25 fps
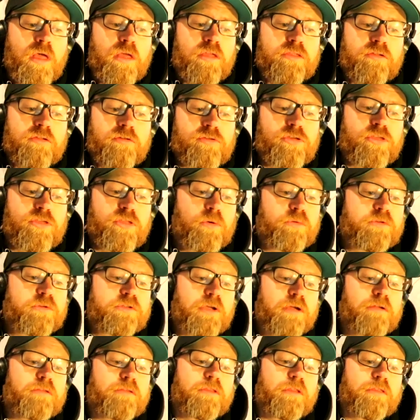There is no
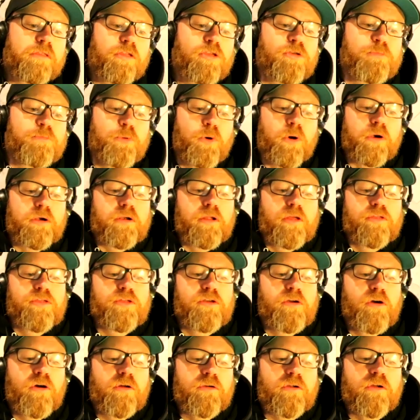doubt that the sport has
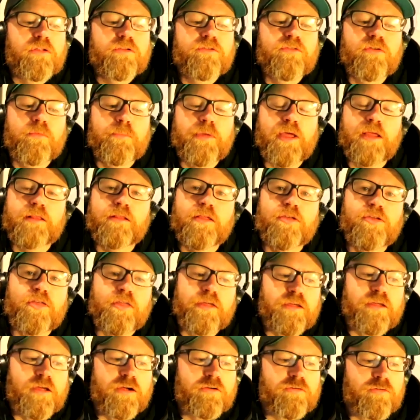caught on
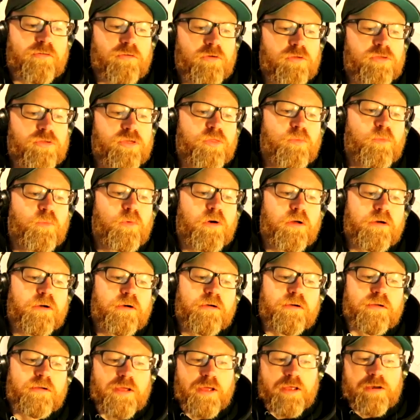tremendously across the
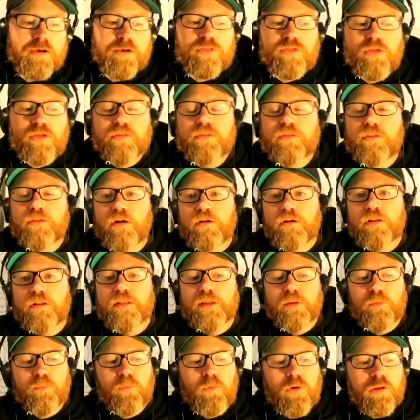water and is
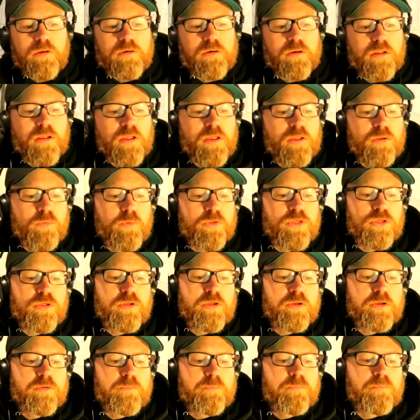undoubtedly one which
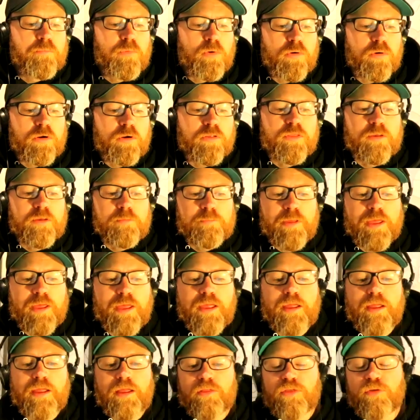could more than
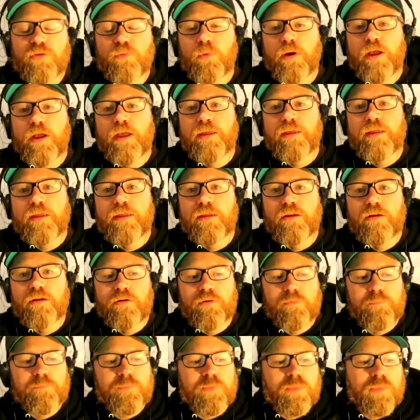pay its way
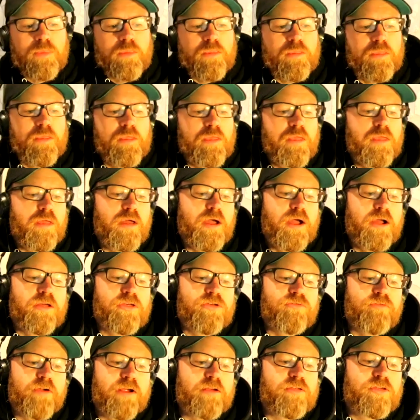here.
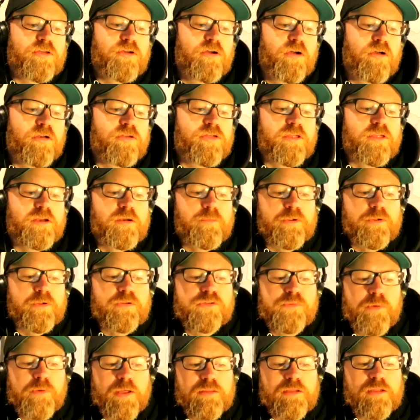Ice rinks costing about
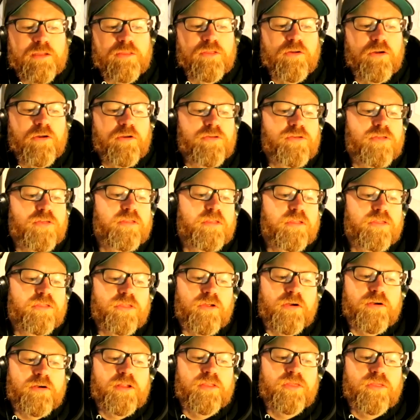£20,000 to
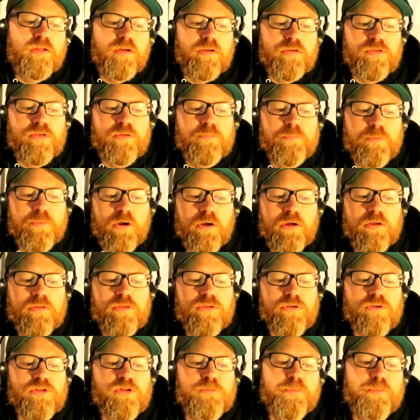
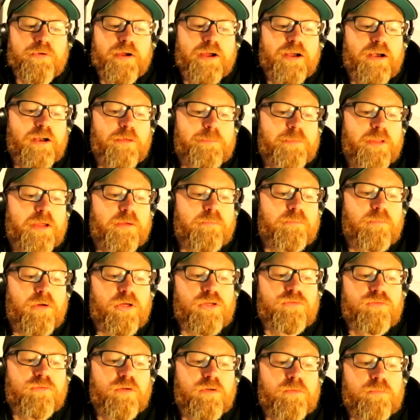£30,000 are springing up like
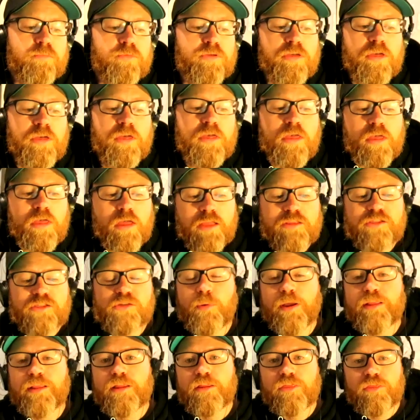mushrooms, and
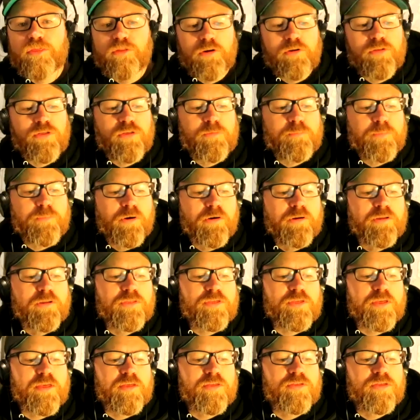
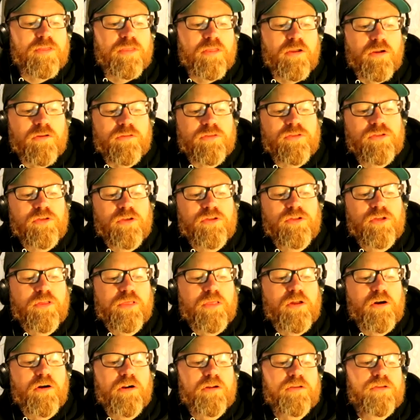£20,000 is not such a
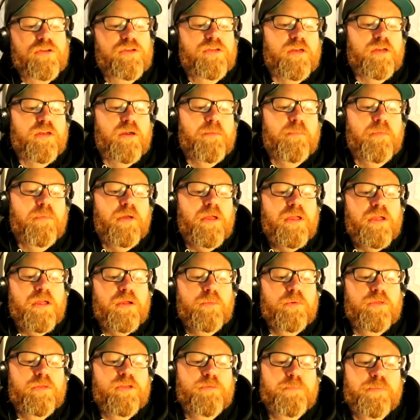large sum
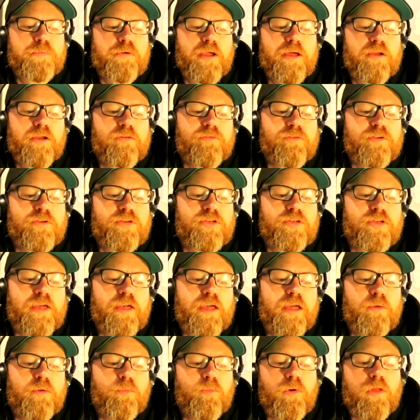when spread over,
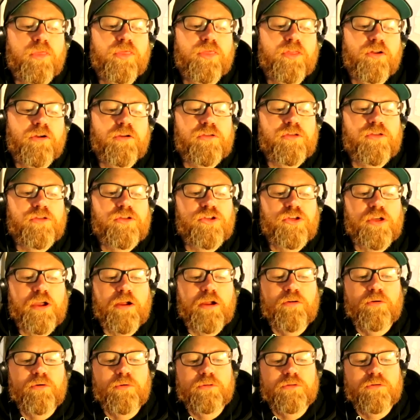say, 1,000
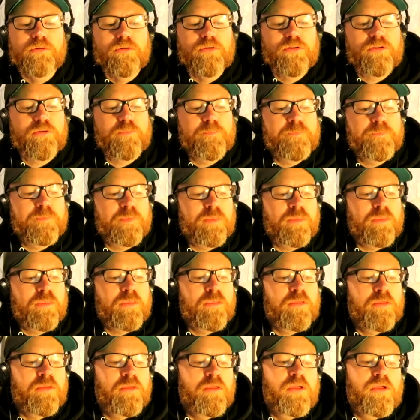shareholders.
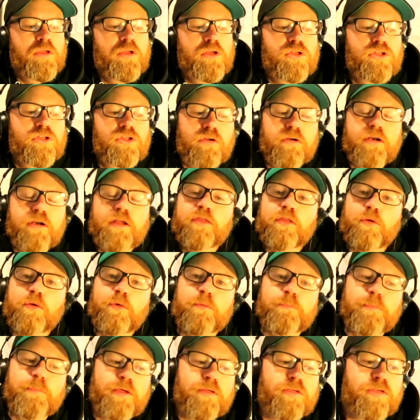Surely there
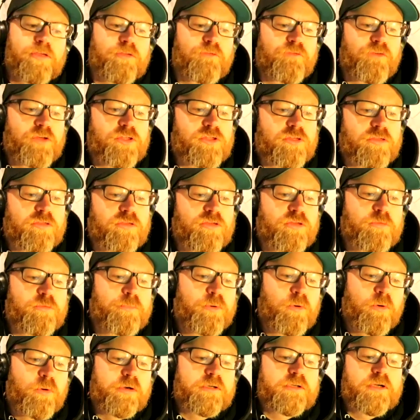would be sufficient
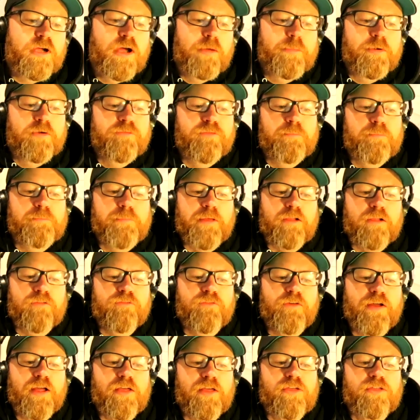support coming from
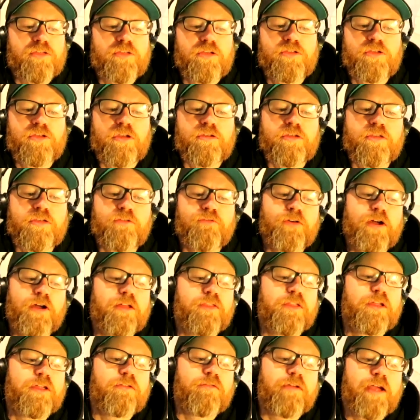Belfast to justify
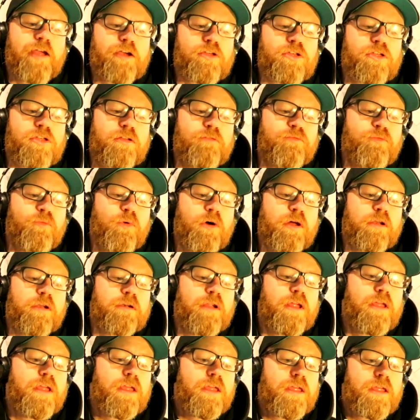the erection of
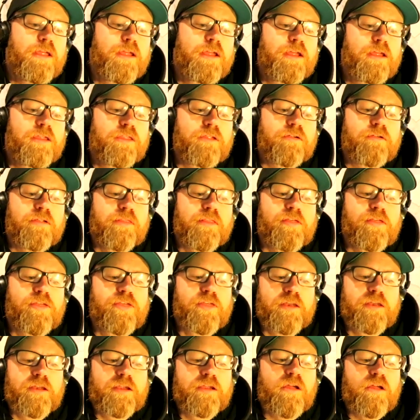one either in the
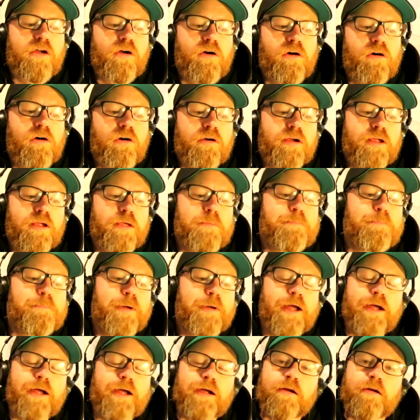city or in
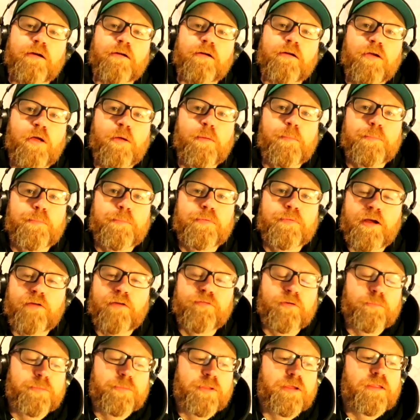Bangor,
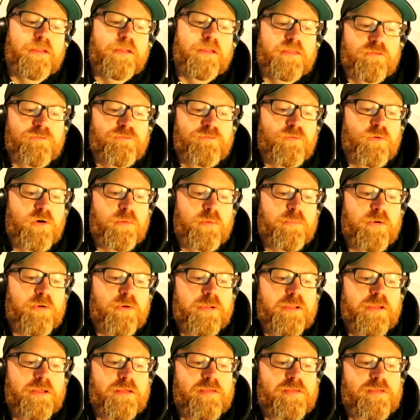preferably the former
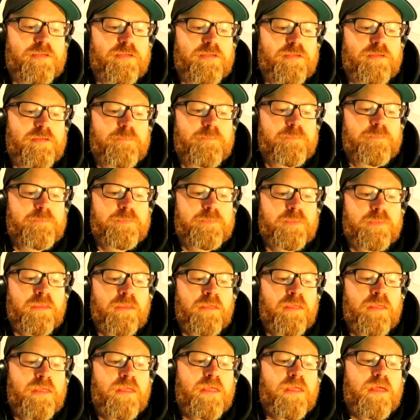place.
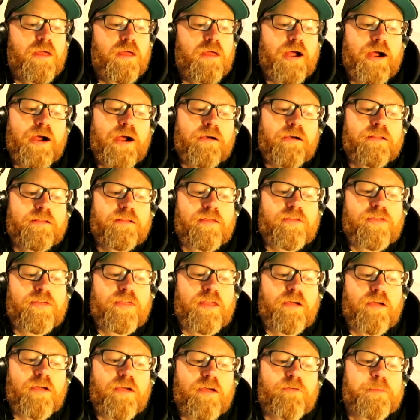Ireland has
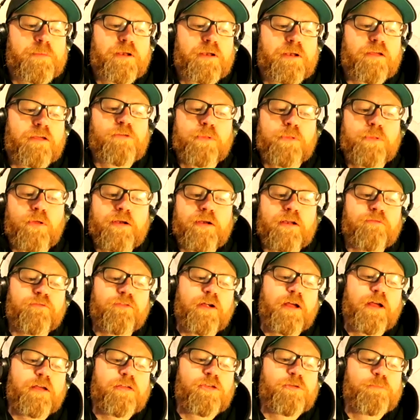never been exploited
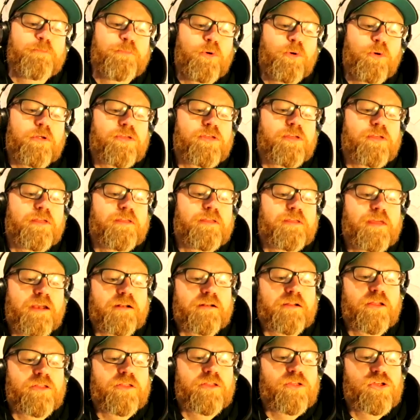for ice sports, and yet
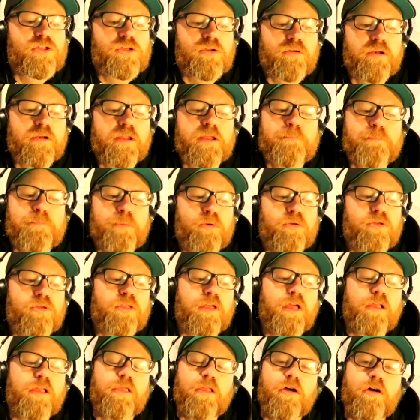it can surely boast
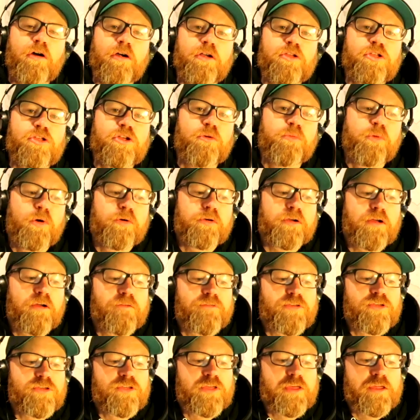a large quota
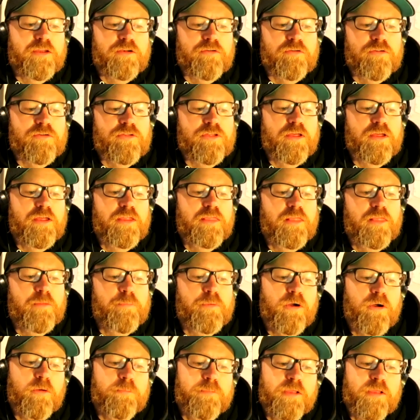of skaters in the
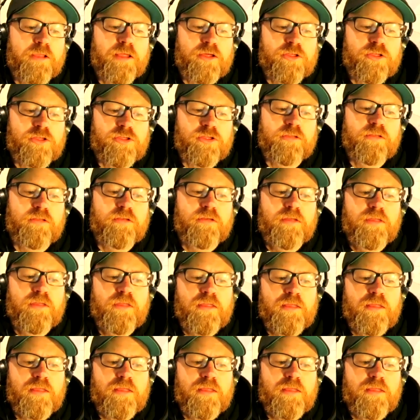population.